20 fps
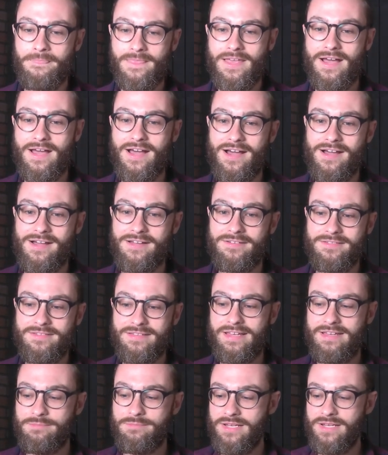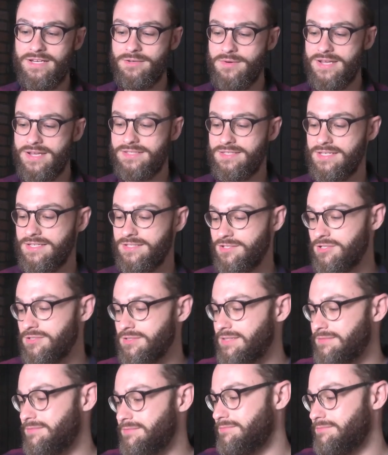uh, in many ways, these
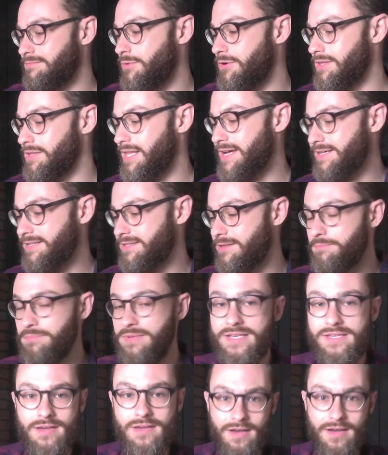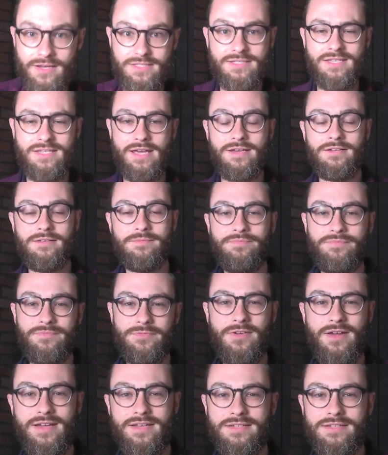are more like the peacock's tail,
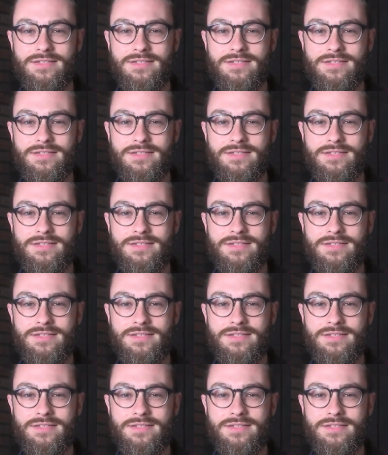right?